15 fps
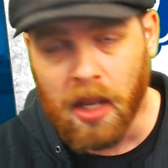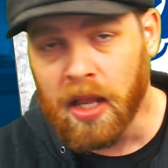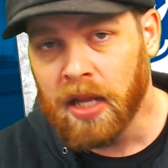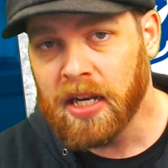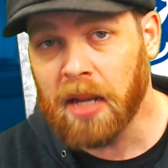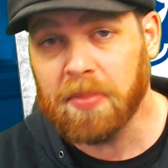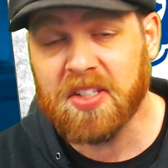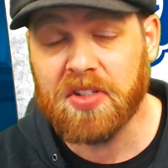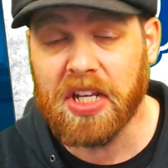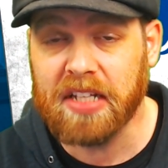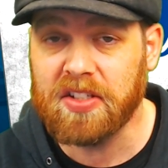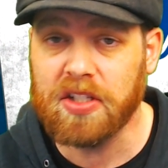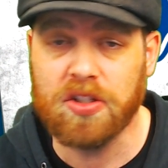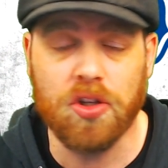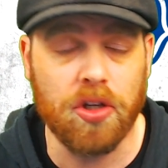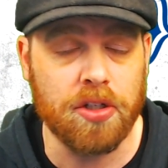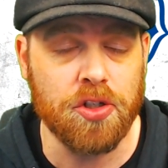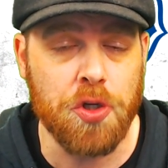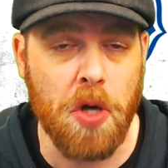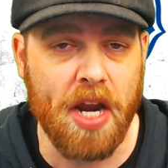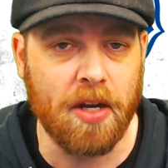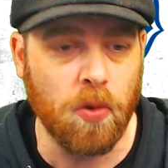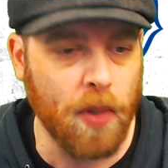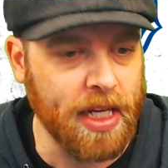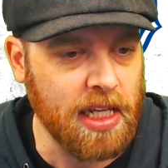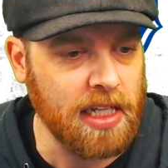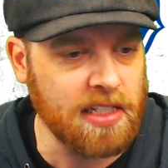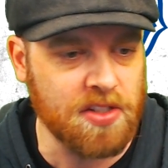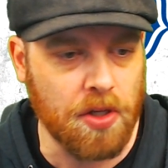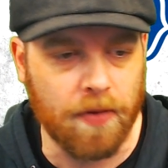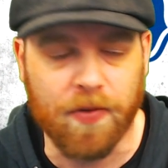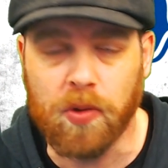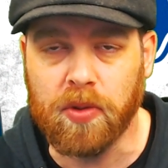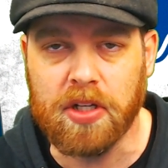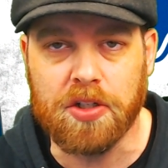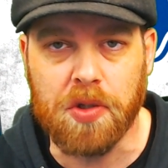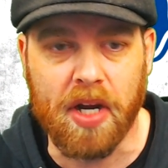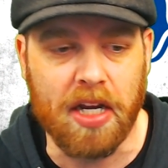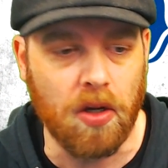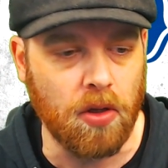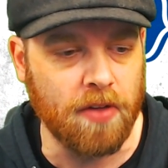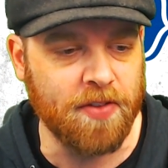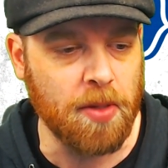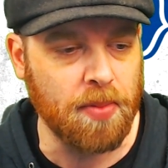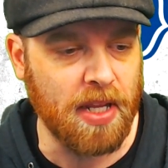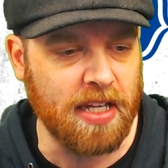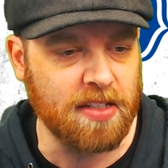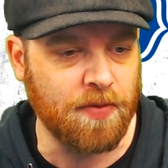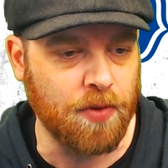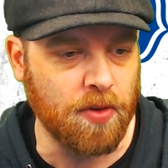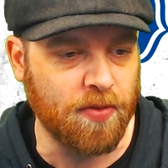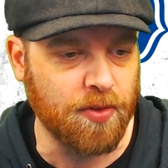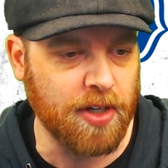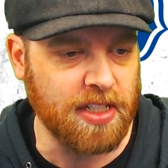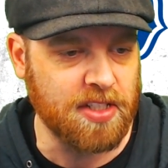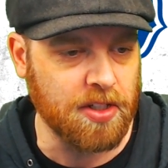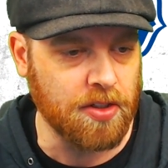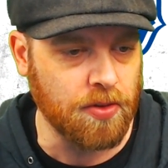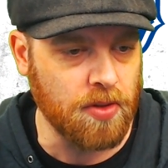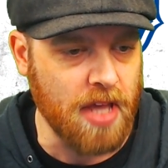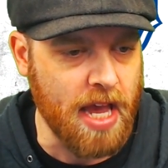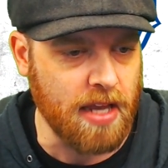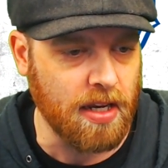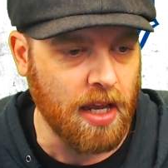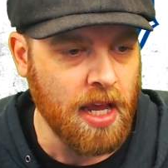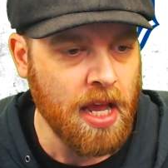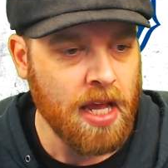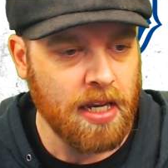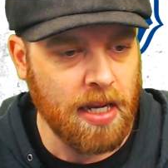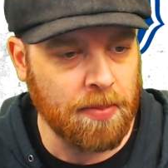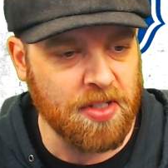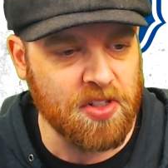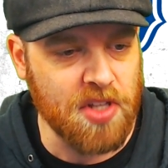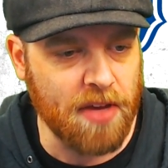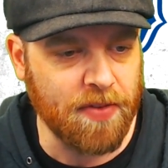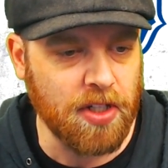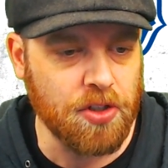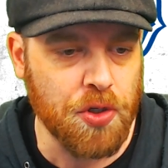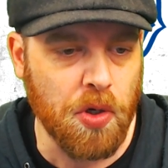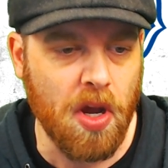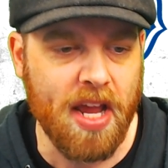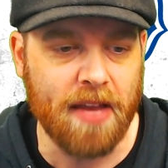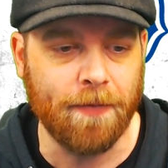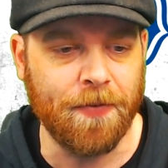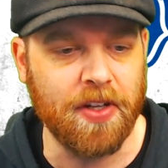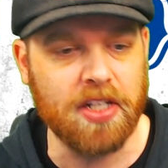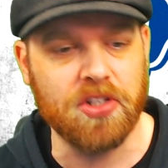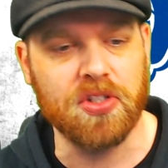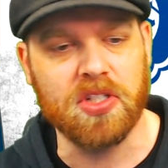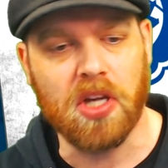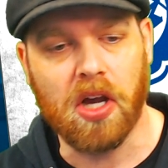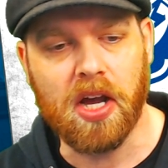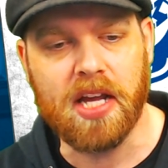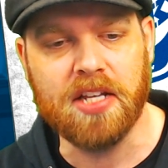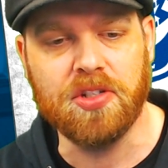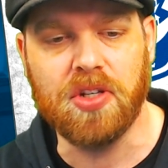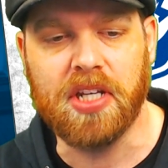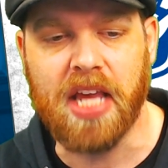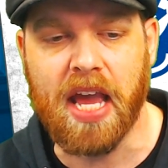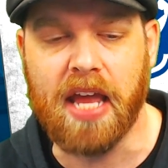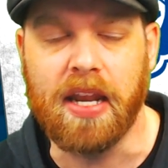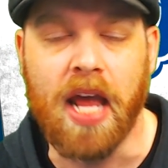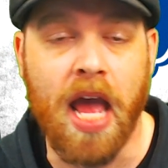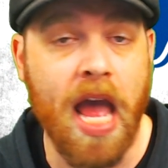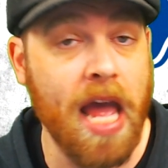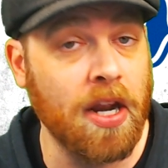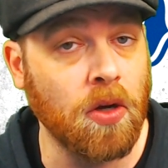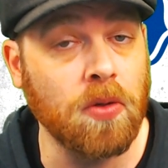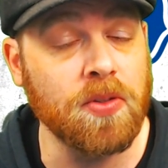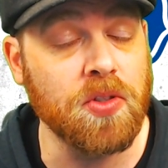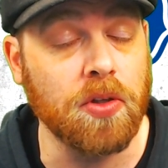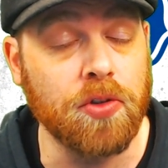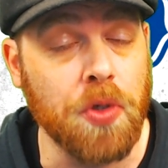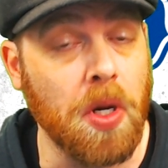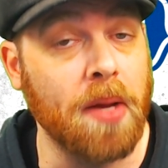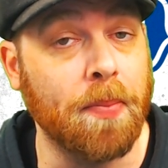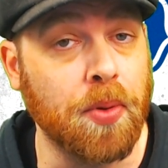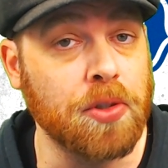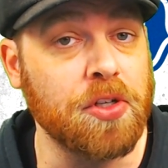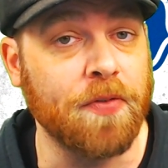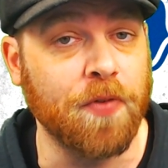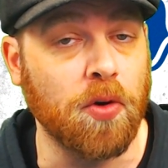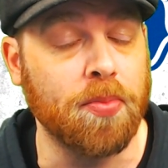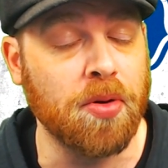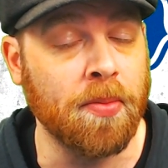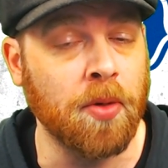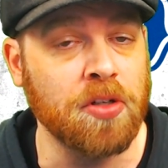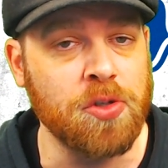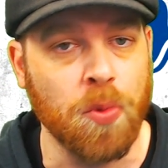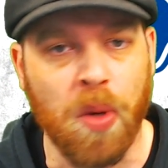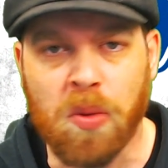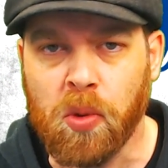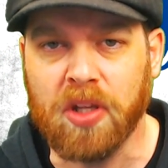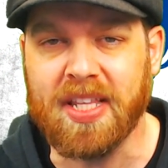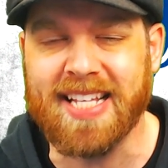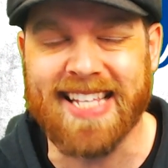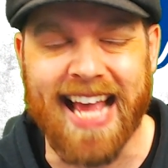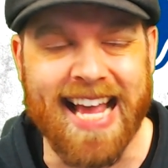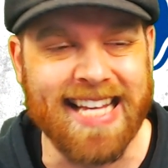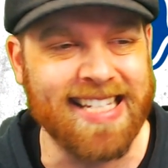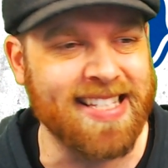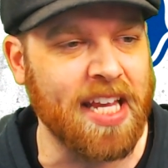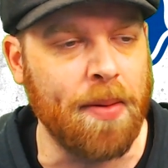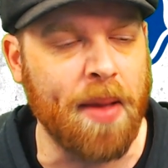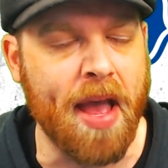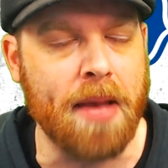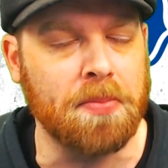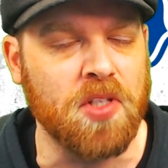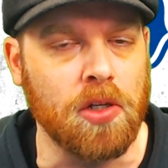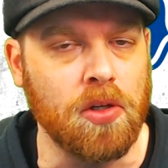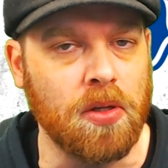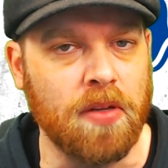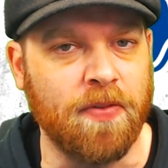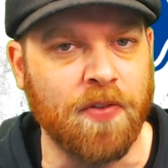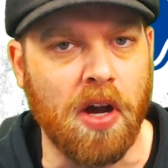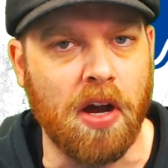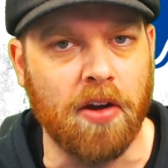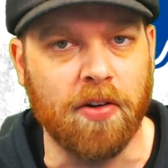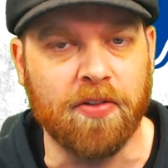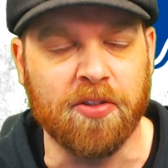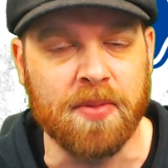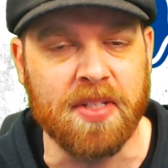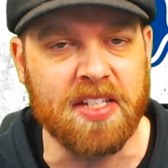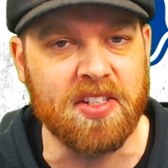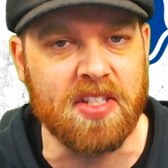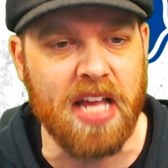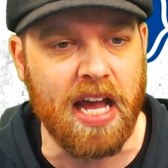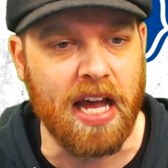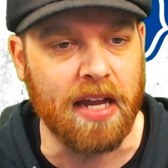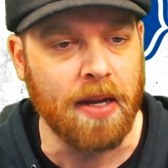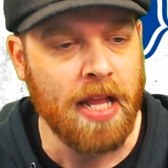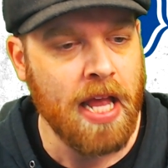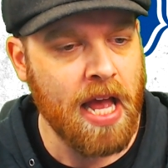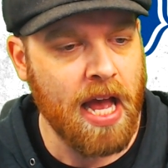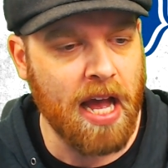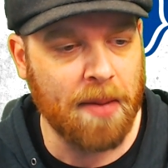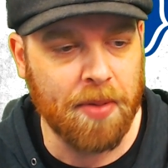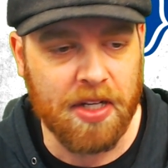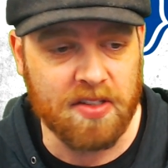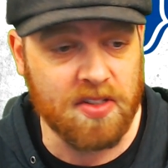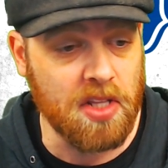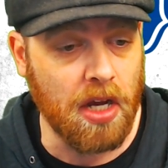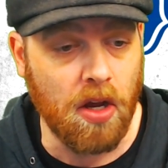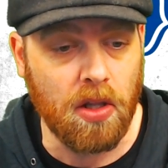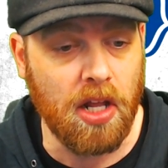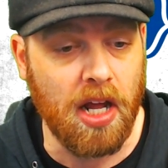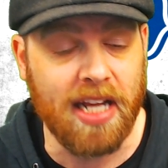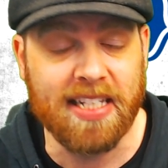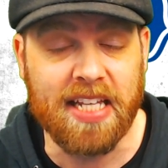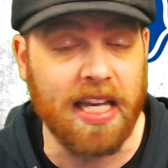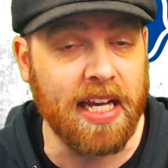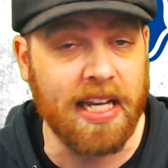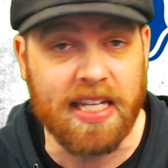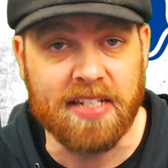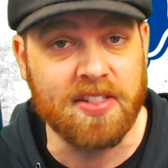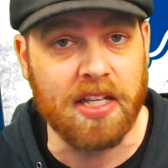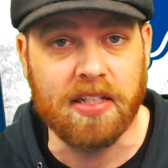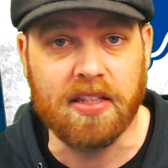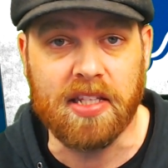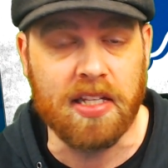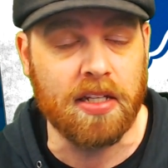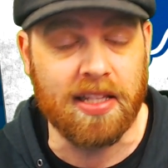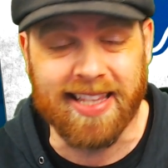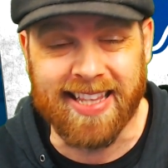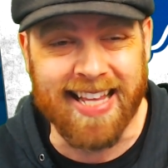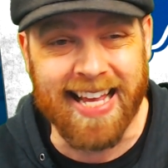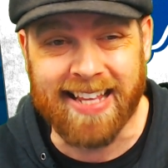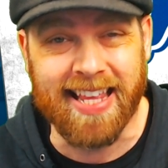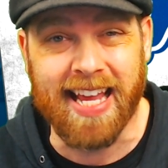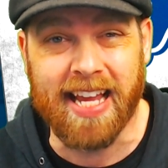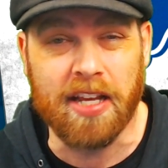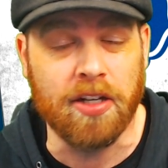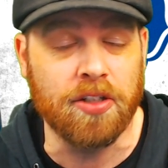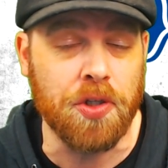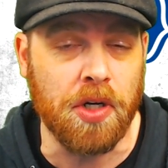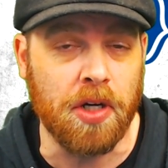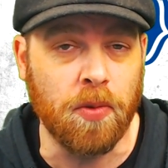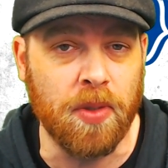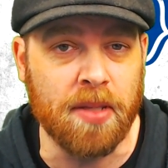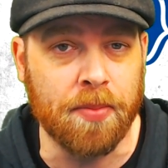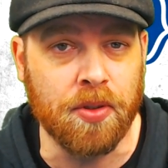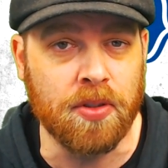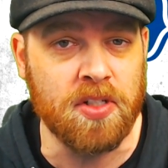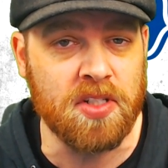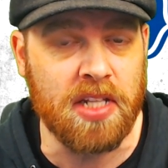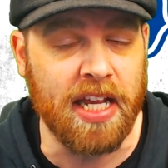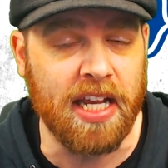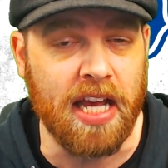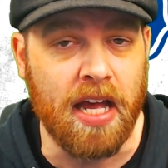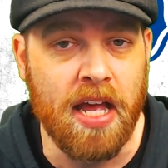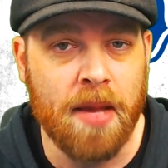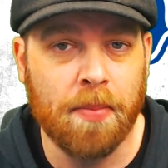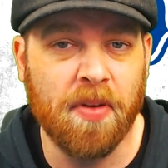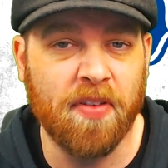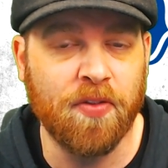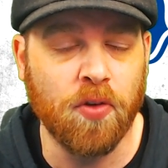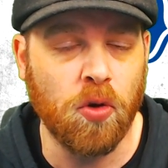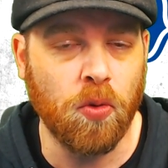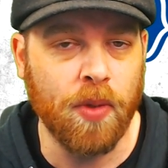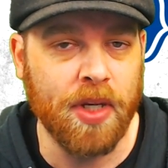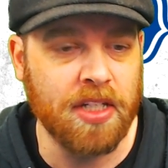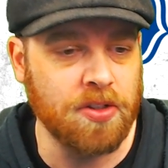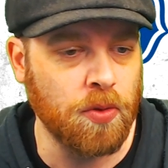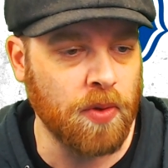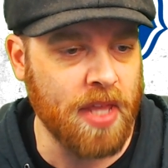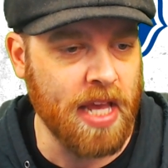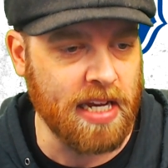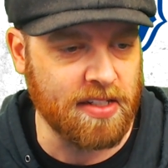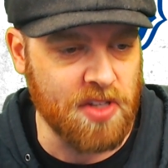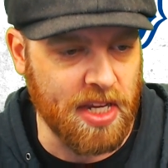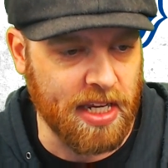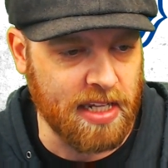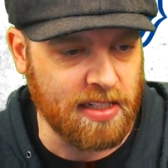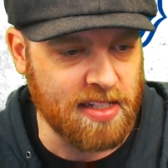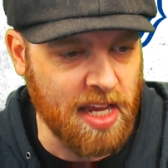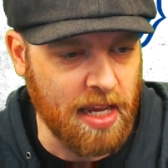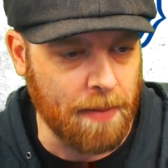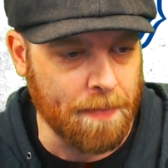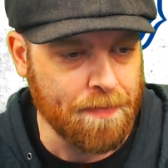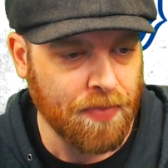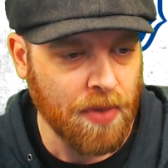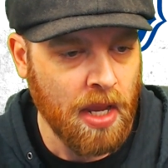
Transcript: Number 6 is you can train weekly. So if you want to train all of your players, feel free to do that. Number 7, try and finish as high as you can and also try and push for promotion. We want this Ace team absolutely firing from the start because the whole idea is that they're going to try and win the Bundesliga before we do with our second team.